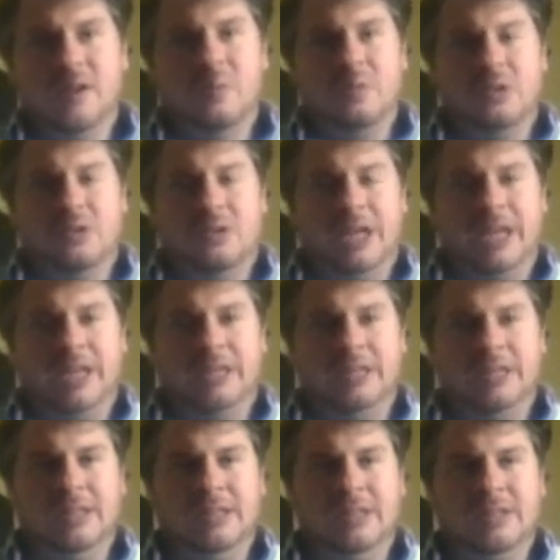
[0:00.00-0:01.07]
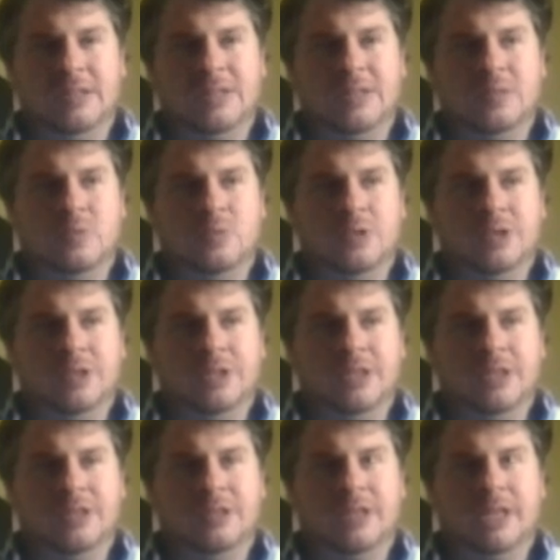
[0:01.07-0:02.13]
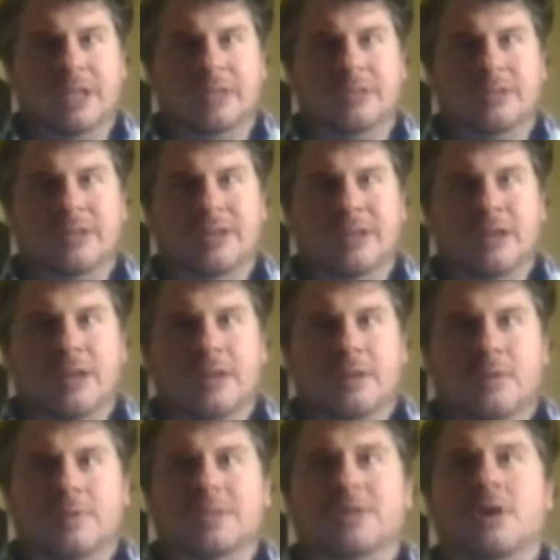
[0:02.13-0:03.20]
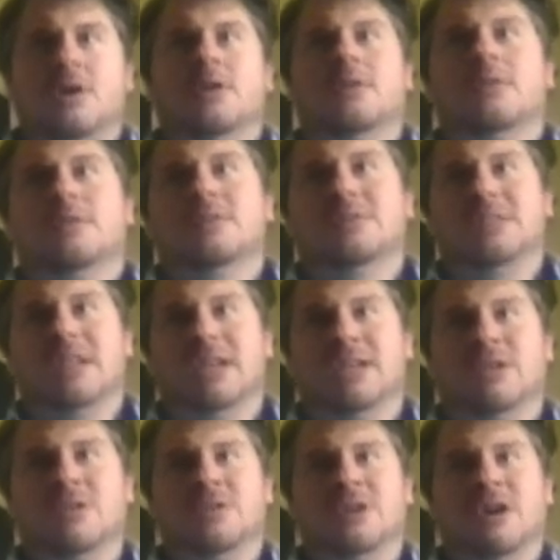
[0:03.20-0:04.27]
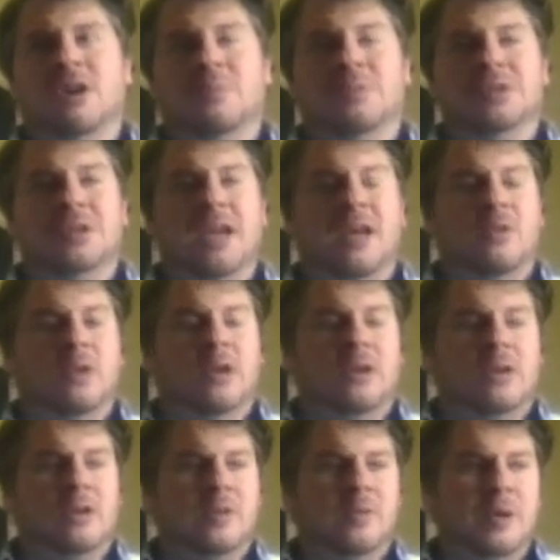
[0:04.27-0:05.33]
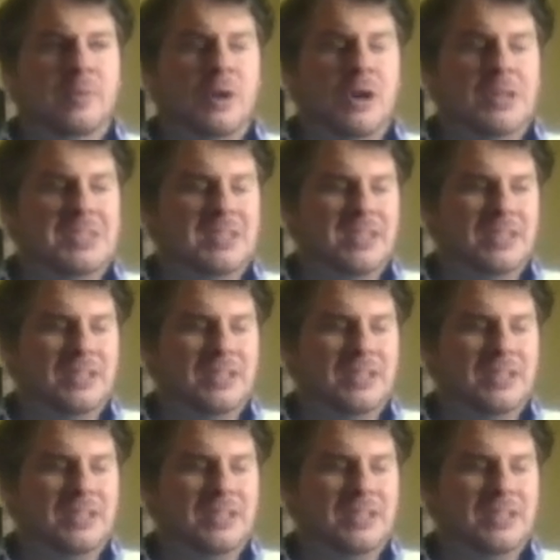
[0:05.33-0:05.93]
But like, there's a really like, there was an article in the Psychotherapy Network that my boss and I